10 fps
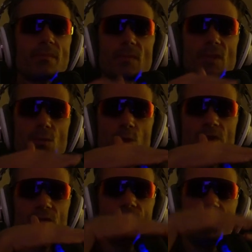we've
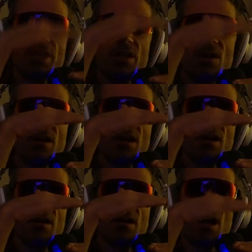really gone
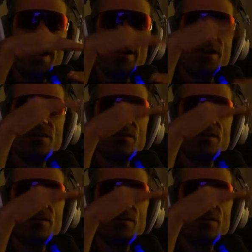a higher